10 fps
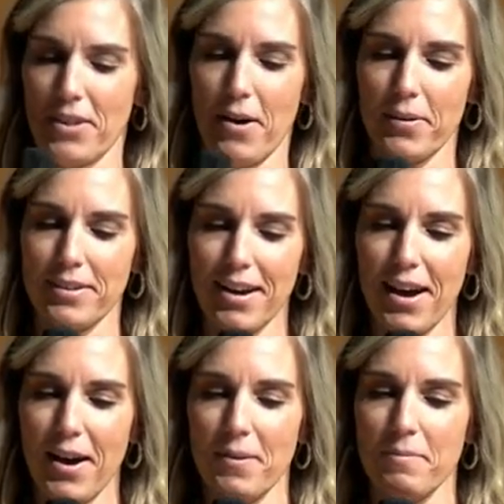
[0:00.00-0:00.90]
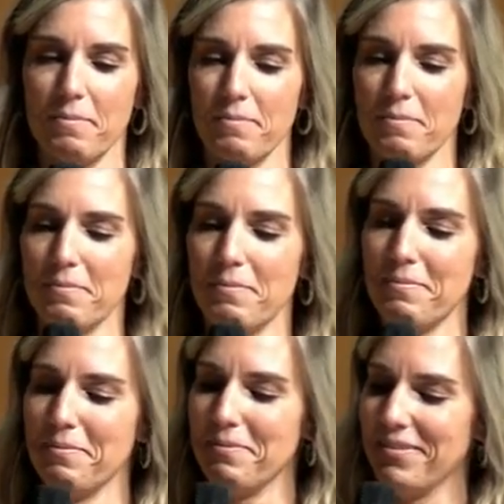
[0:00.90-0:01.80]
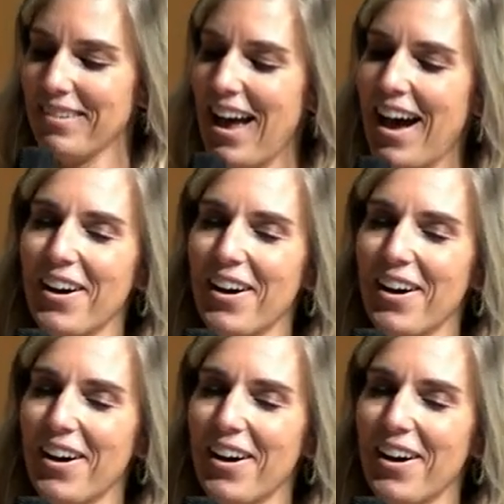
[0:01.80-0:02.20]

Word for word: one. Um, how